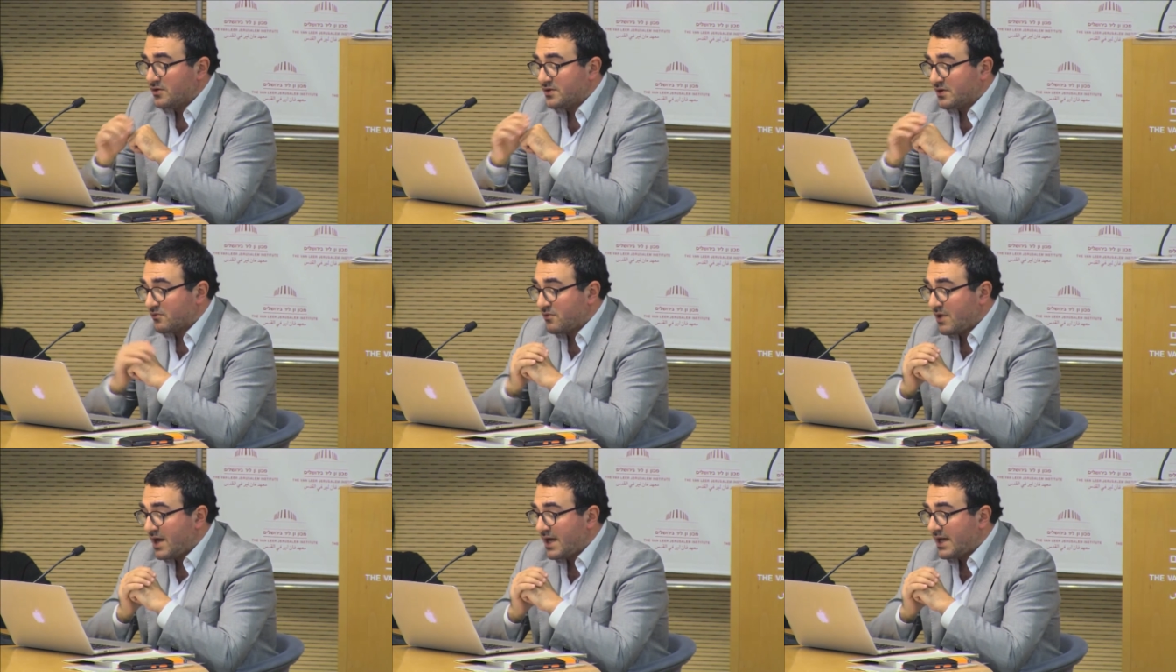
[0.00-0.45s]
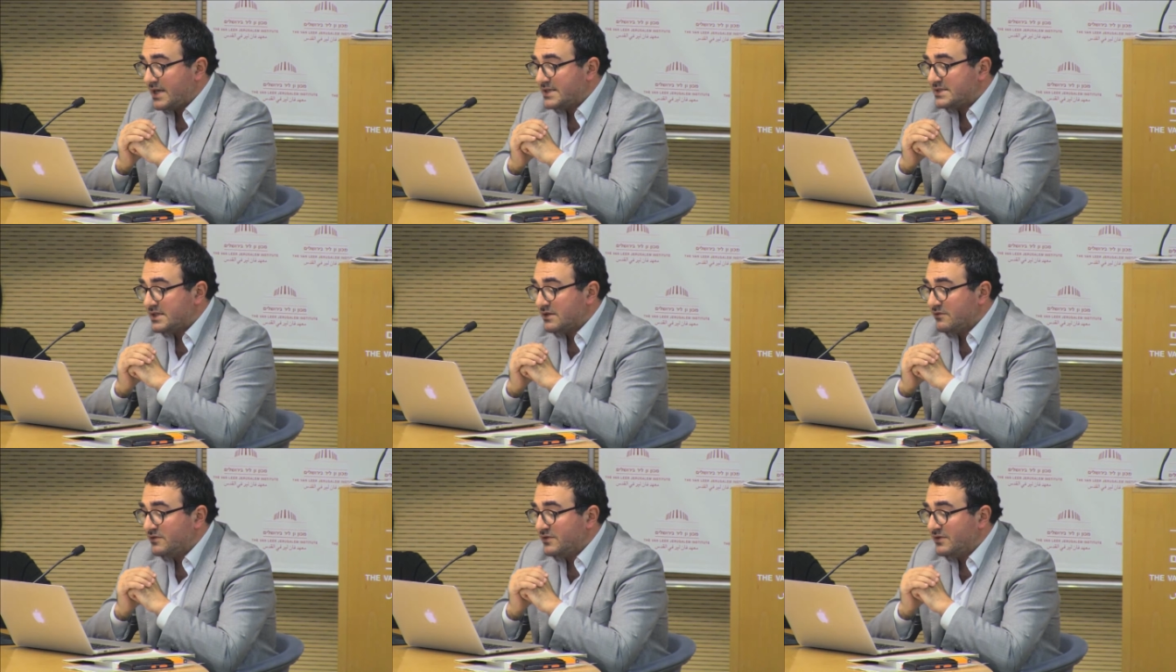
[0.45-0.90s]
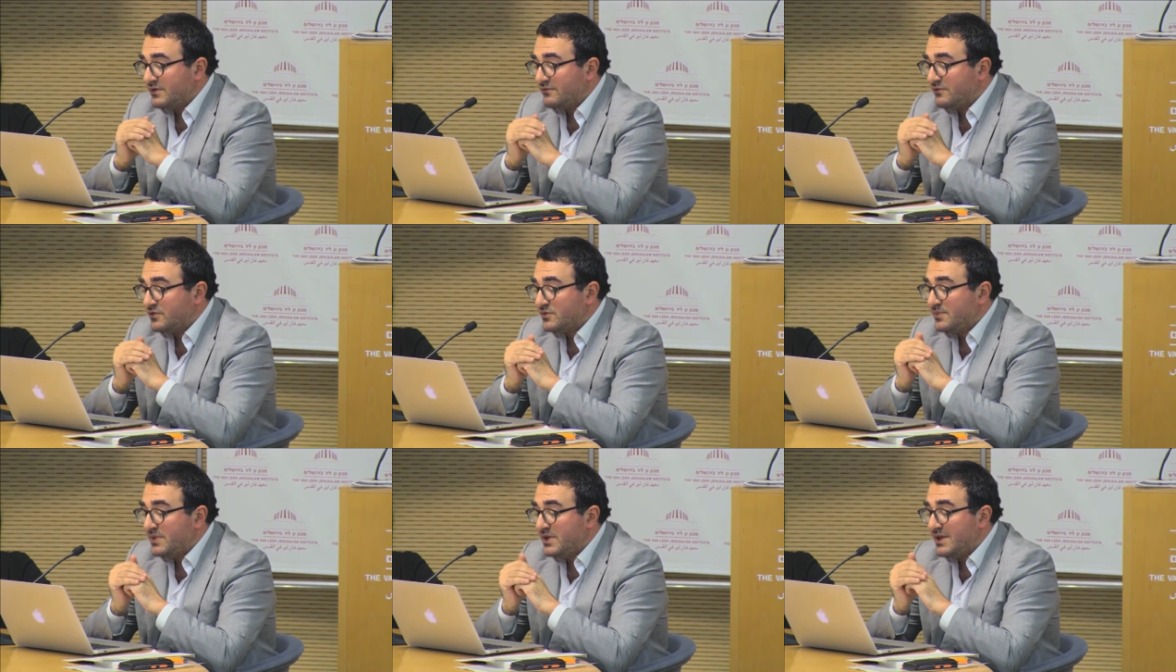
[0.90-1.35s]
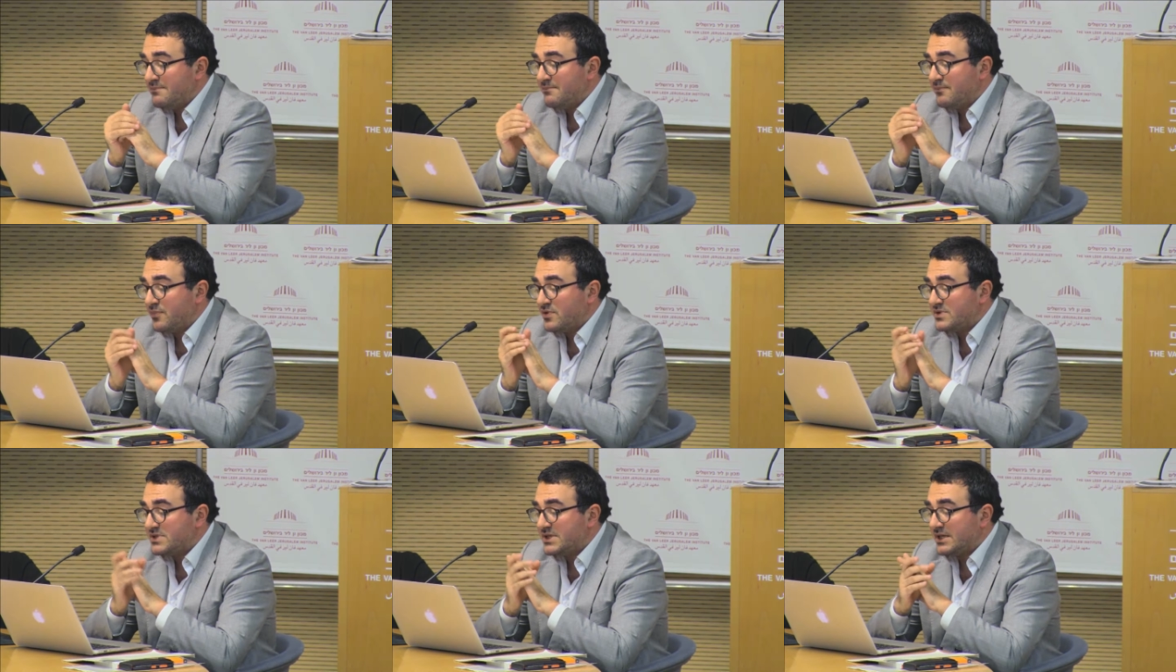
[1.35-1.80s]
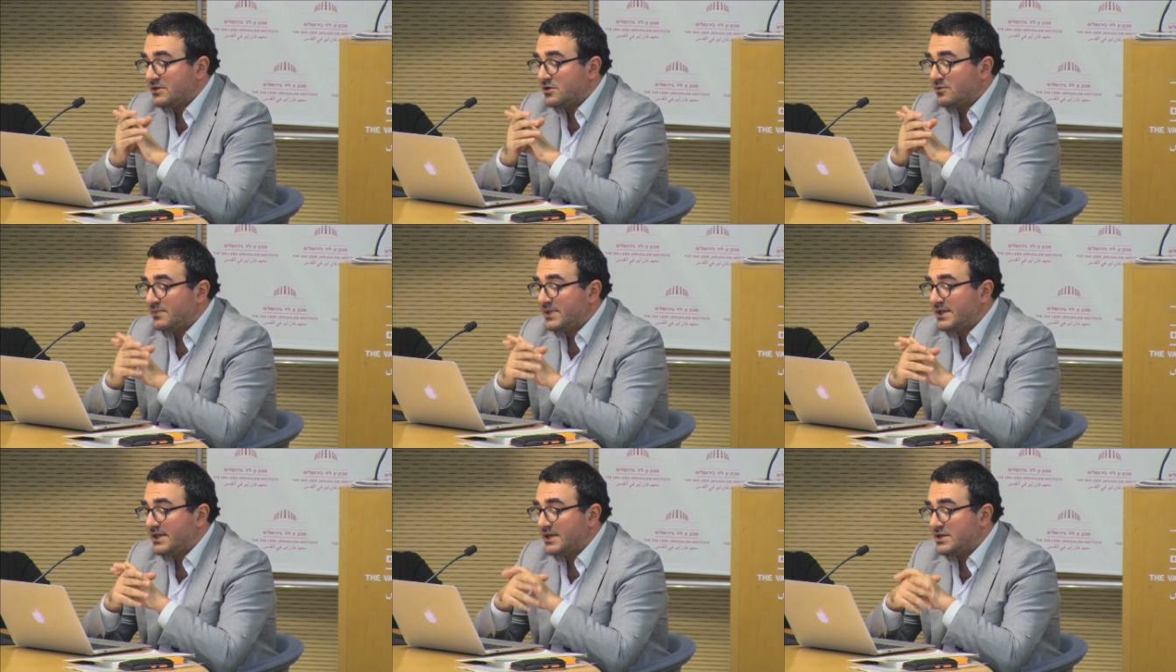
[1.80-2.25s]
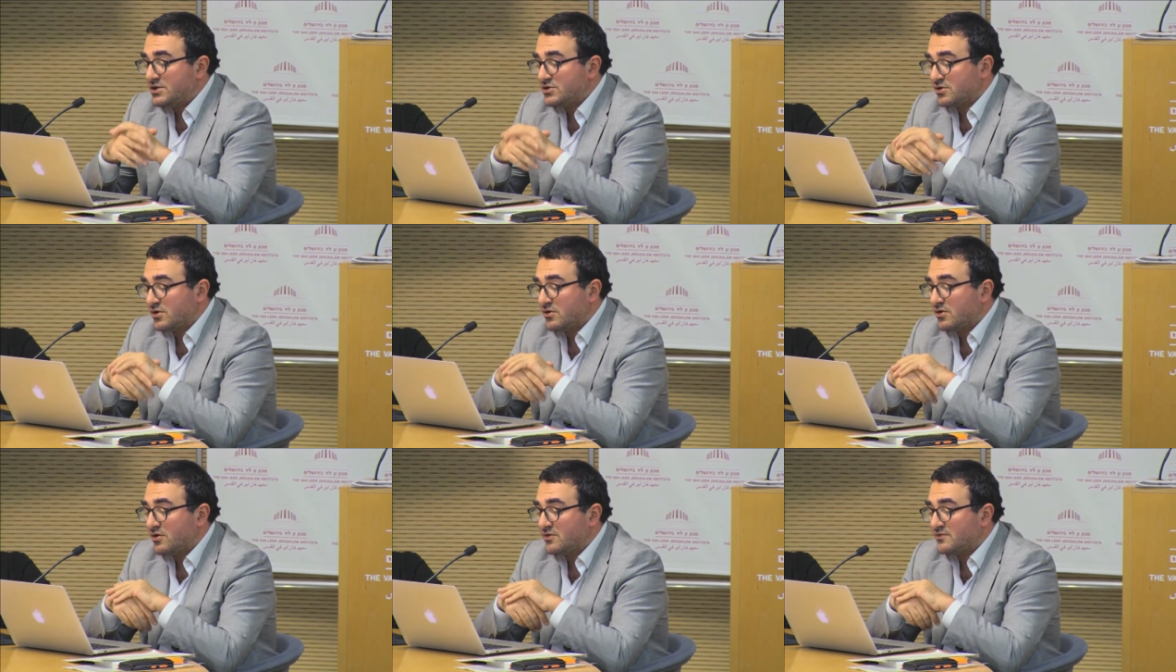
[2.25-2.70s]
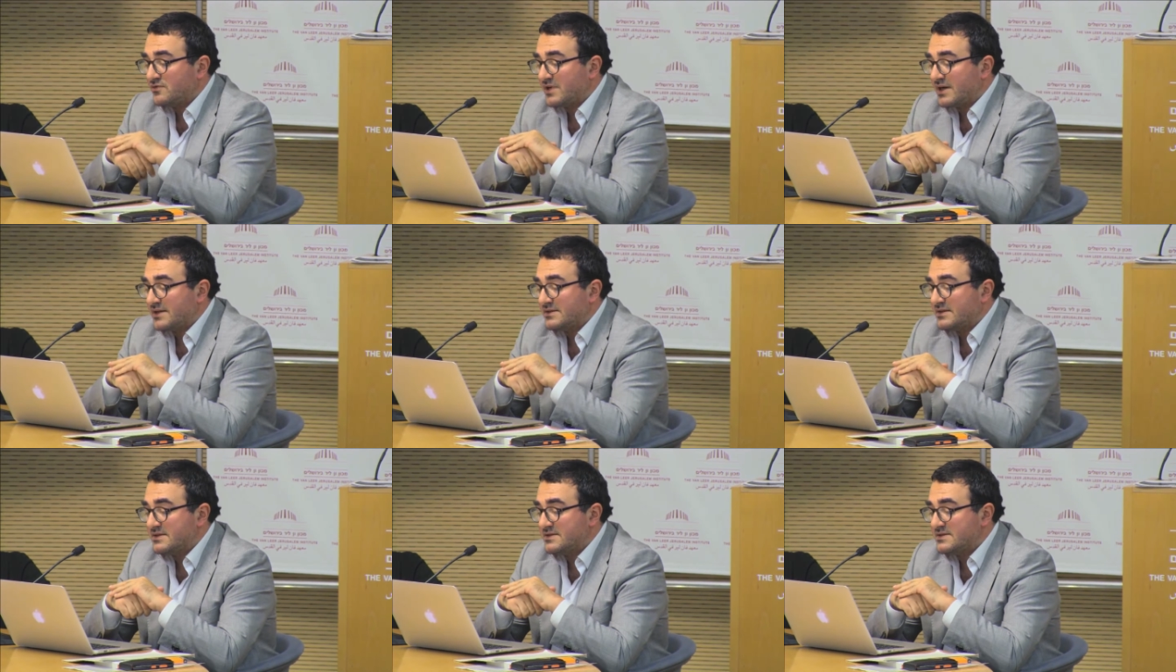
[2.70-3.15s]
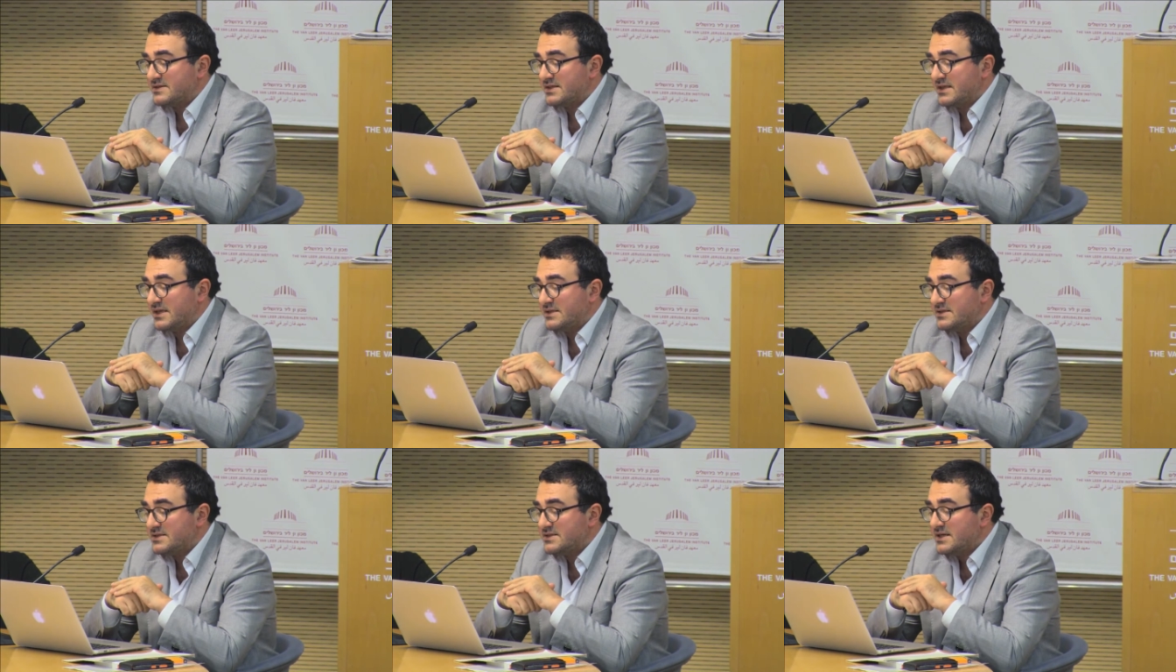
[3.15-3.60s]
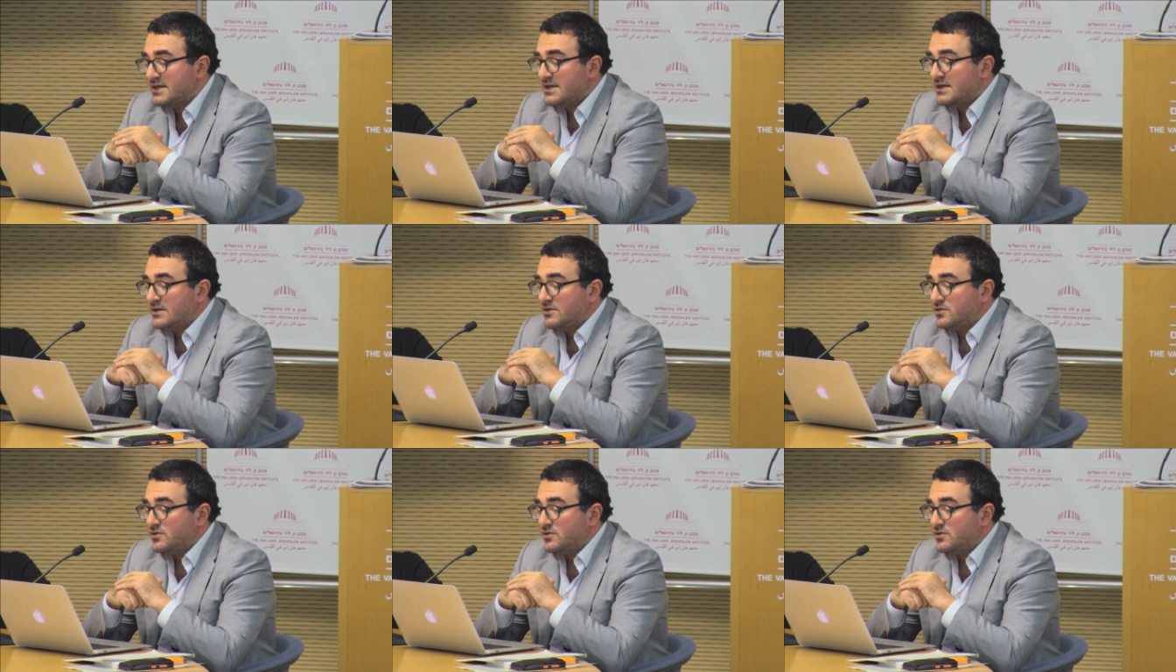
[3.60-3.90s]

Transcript: Otherwise, it would be imposing an obligation on contracting states